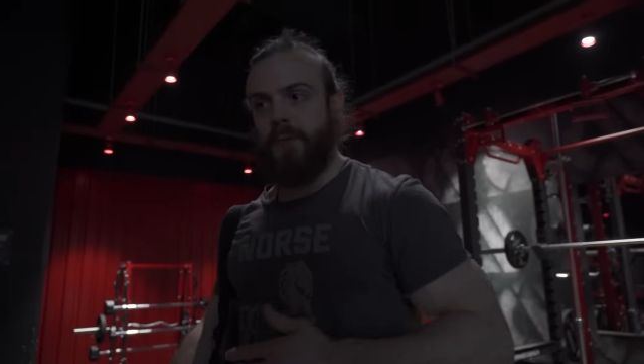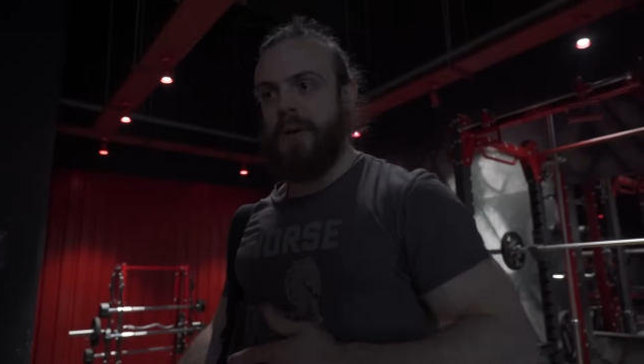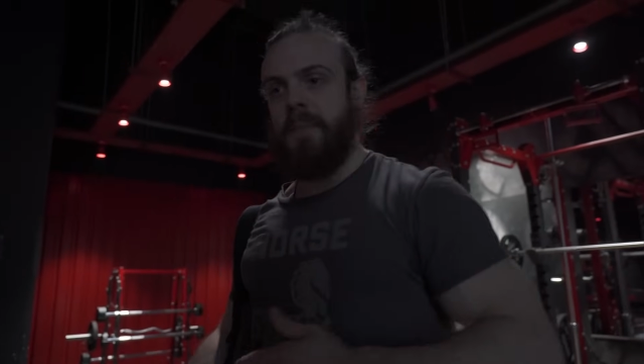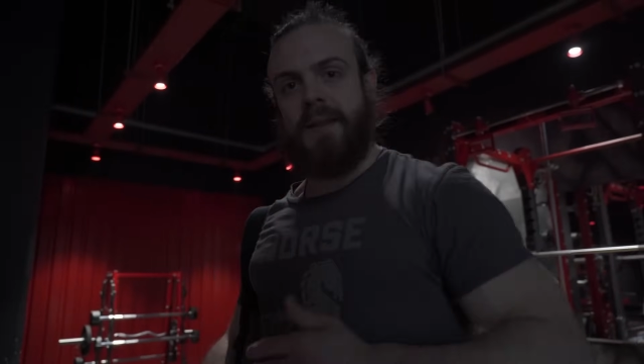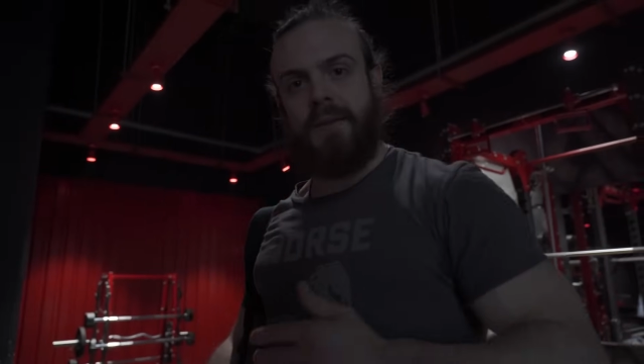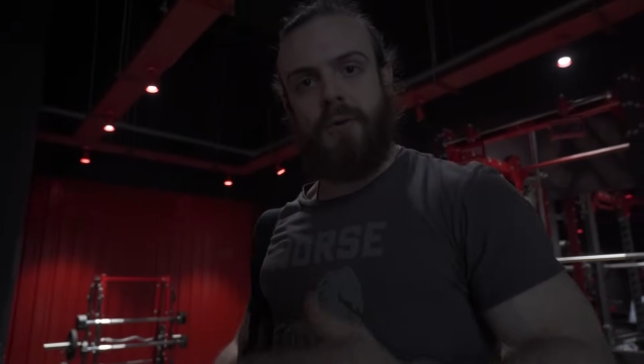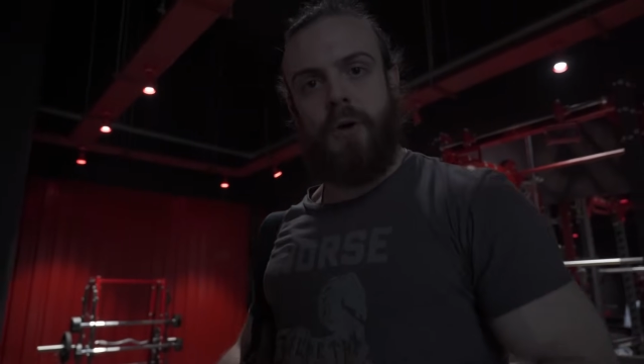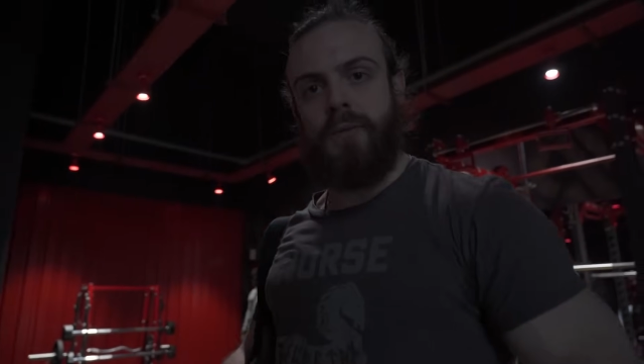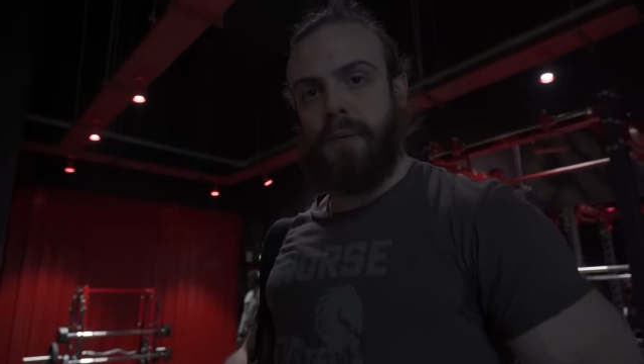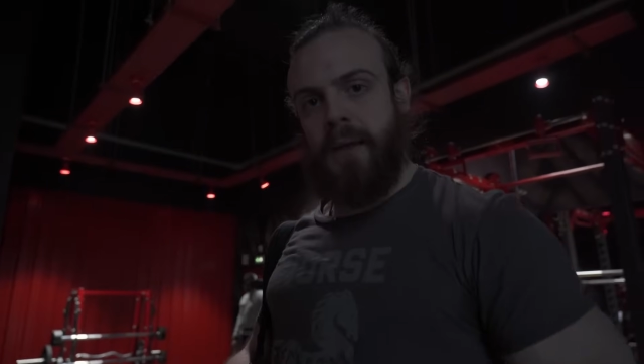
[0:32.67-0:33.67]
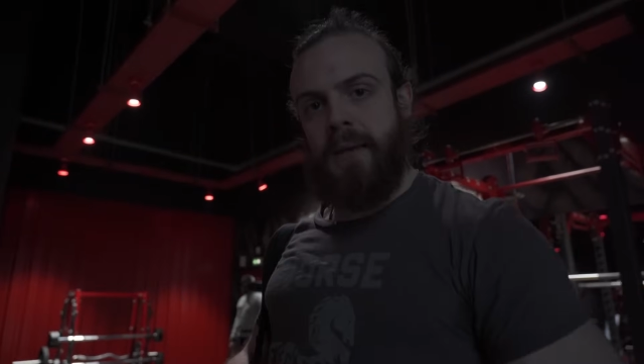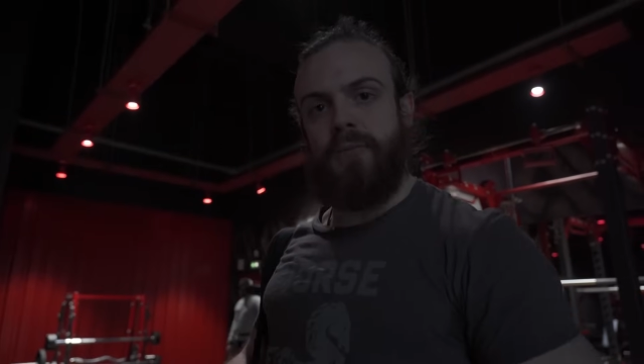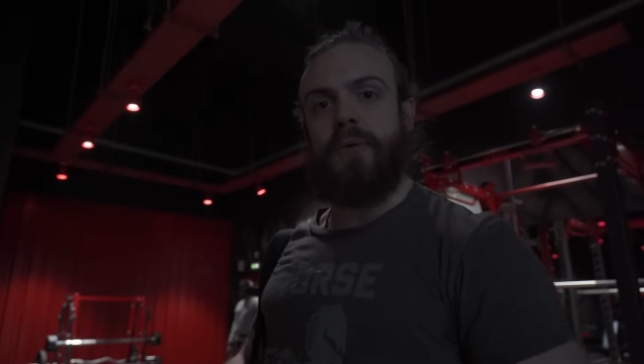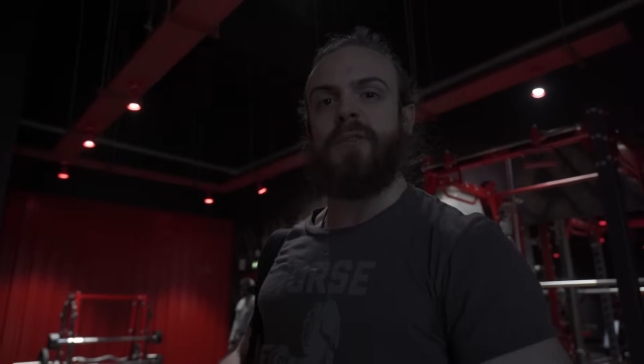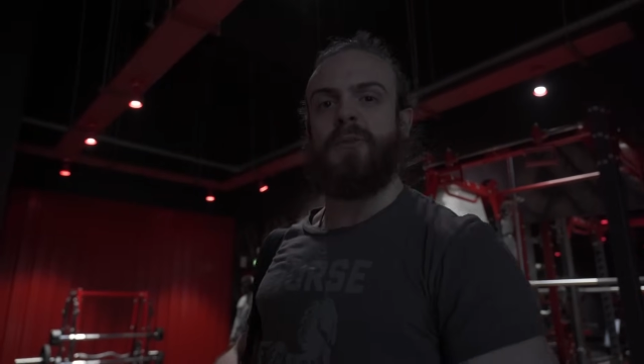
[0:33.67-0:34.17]
We met on the
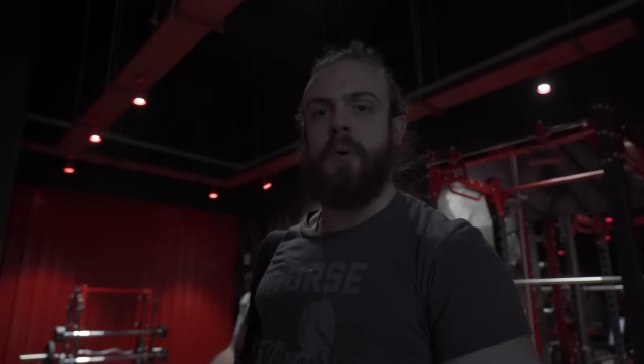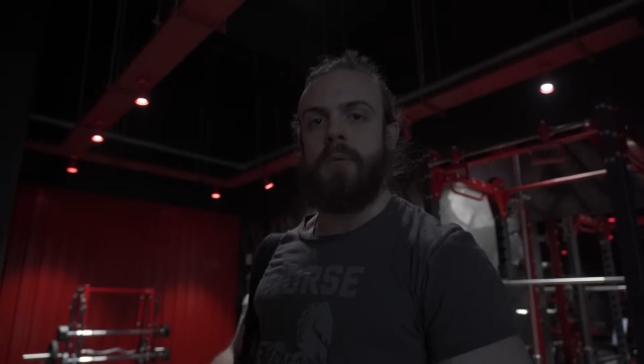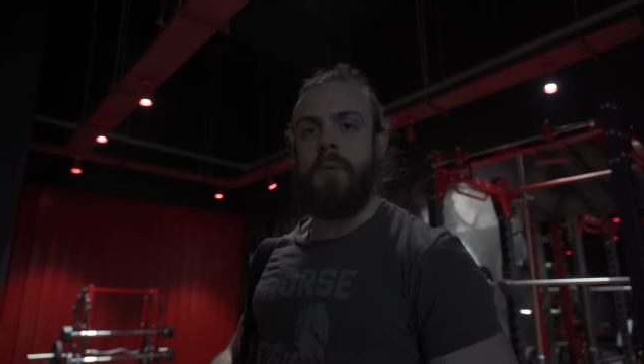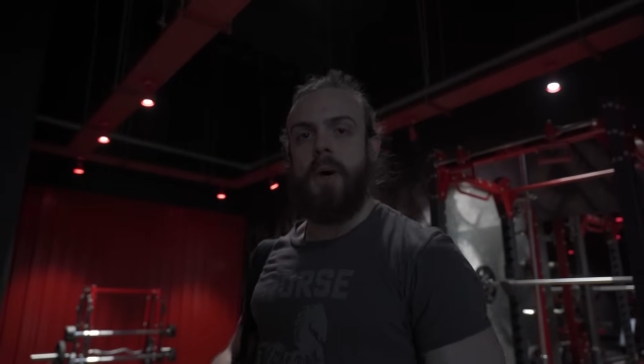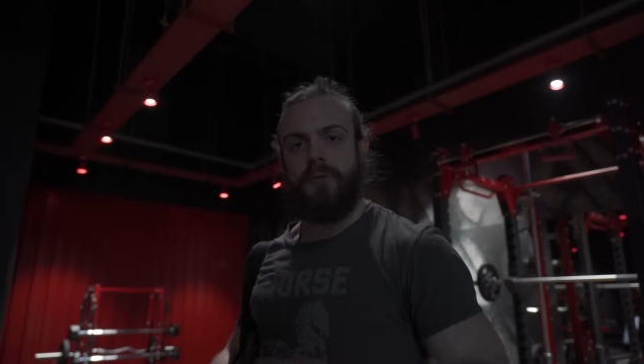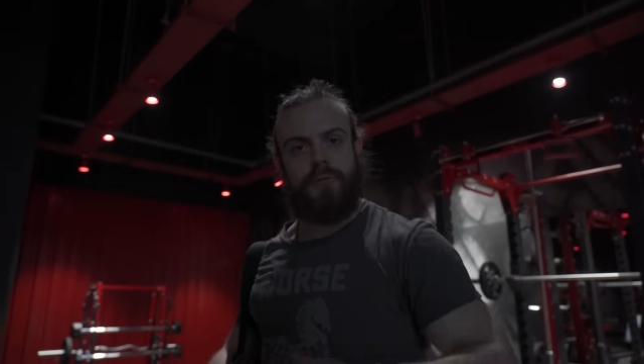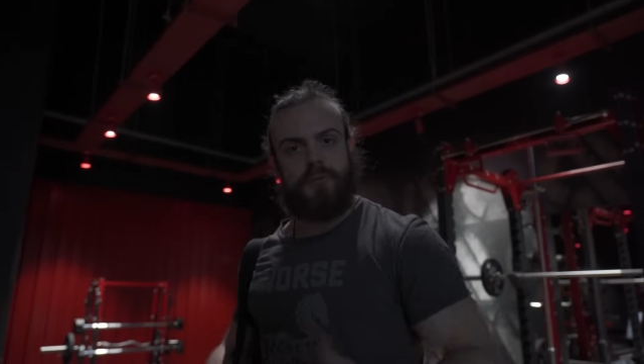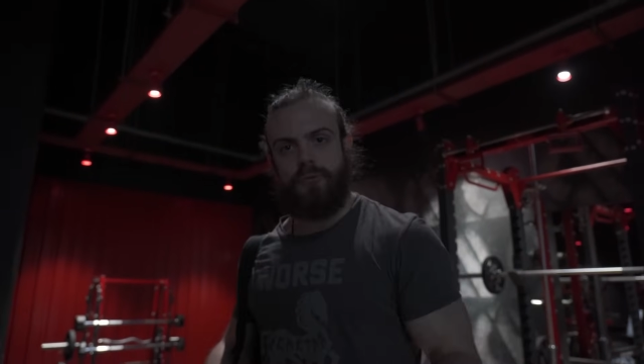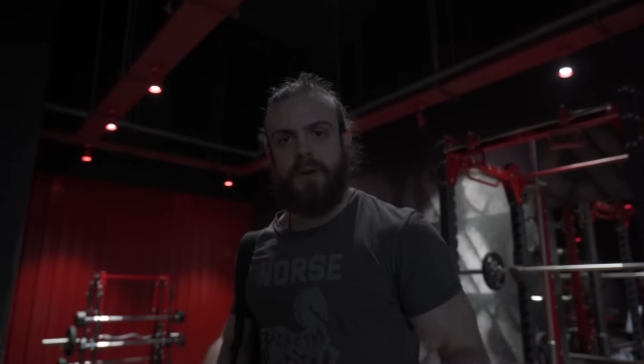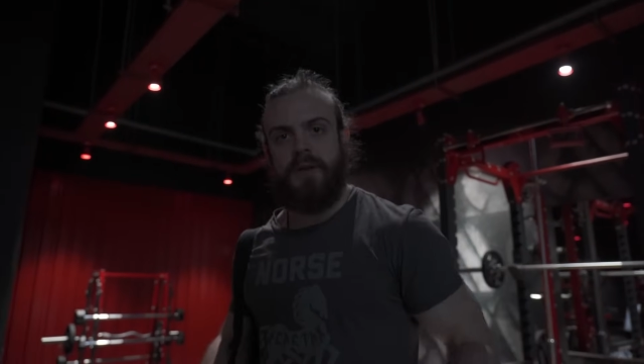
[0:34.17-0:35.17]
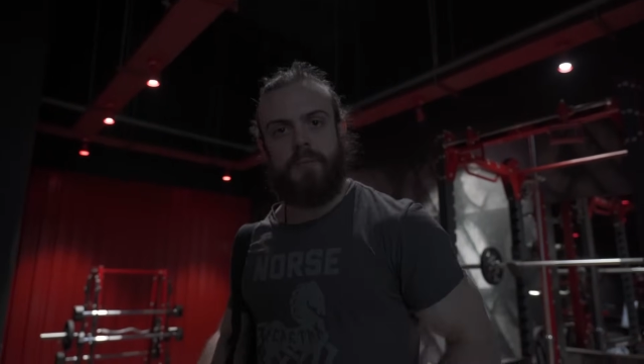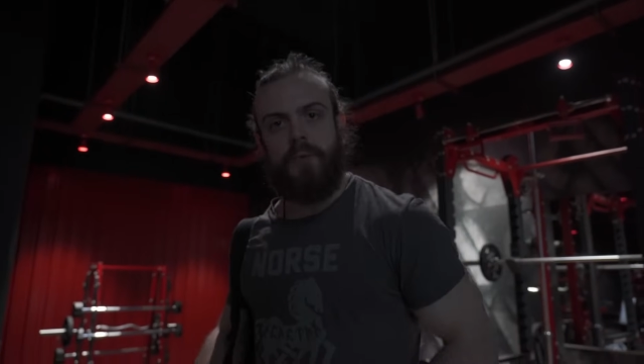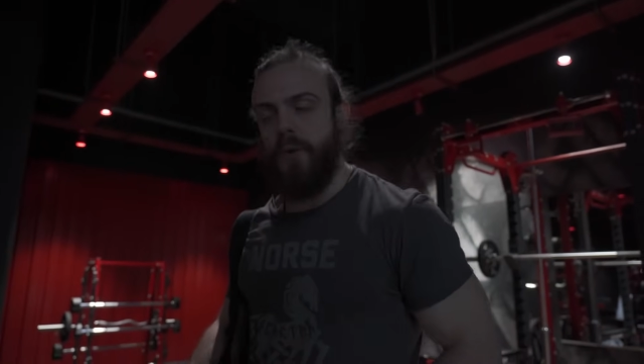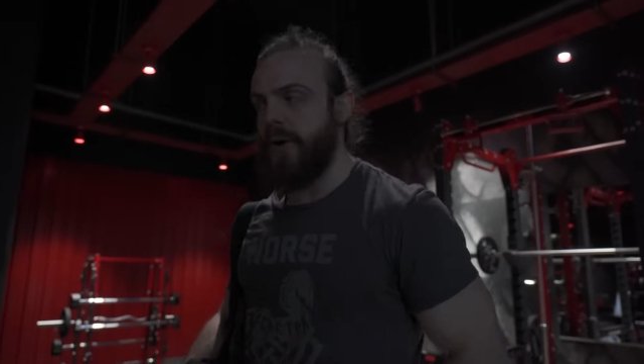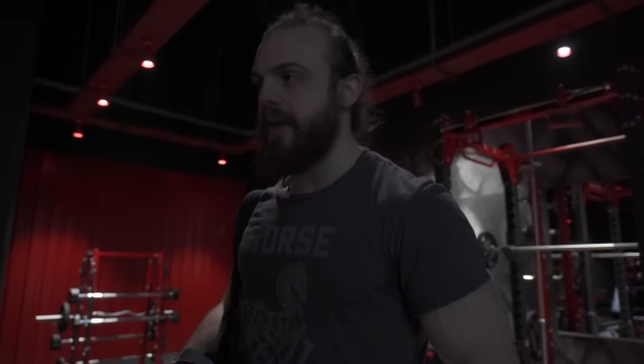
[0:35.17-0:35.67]
same French forum about
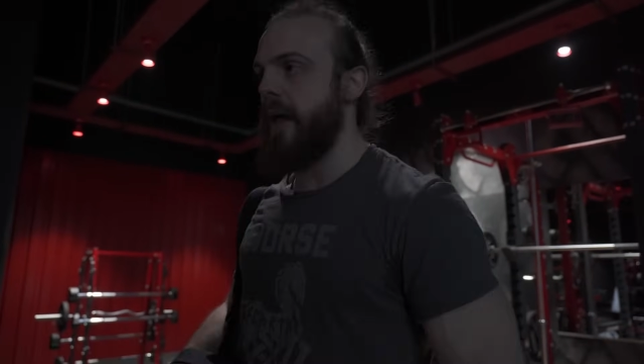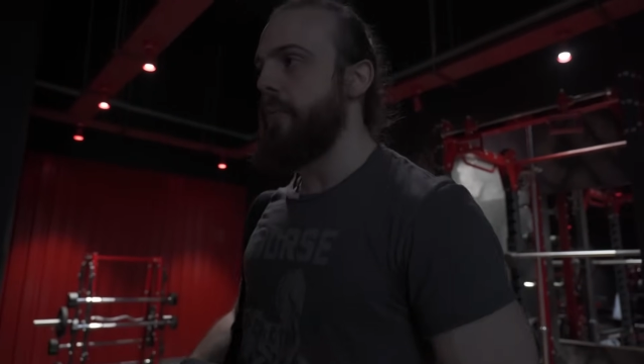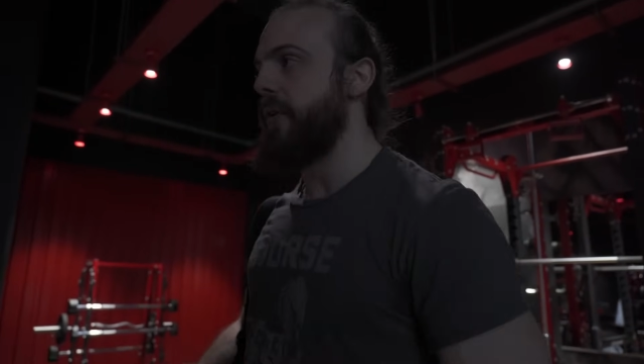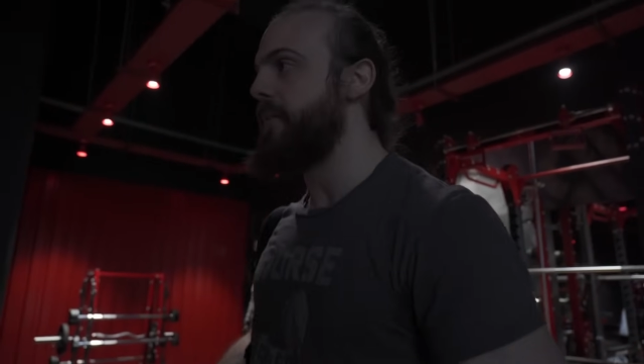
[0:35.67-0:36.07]
training the working out